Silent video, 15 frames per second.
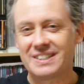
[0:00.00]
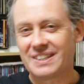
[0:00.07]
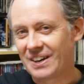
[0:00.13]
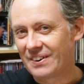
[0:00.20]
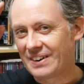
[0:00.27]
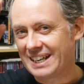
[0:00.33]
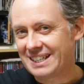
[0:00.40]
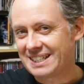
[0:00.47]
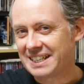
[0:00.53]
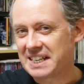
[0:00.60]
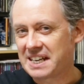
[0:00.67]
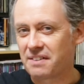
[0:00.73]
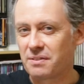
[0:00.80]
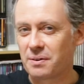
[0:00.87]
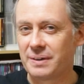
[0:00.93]
Alright, take
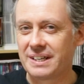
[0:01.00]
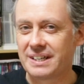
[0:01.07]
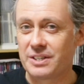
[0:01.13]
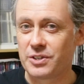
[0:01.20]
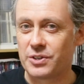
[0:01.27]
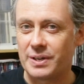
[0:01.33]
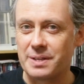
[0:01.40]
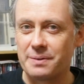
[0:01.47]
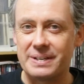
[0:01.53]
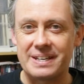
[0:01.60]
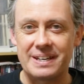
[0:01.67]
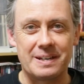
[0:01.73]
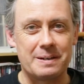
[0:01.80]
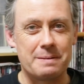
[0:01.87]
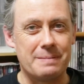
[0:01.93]
care everyone. Enjoy the
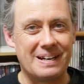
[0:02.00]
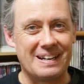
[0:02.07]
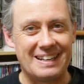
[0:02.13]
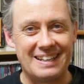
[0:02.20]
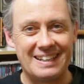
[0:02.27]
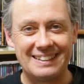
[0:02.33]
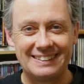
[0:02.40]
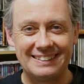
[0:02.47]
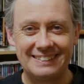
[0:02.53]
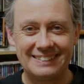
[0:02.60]
weekend. Bye.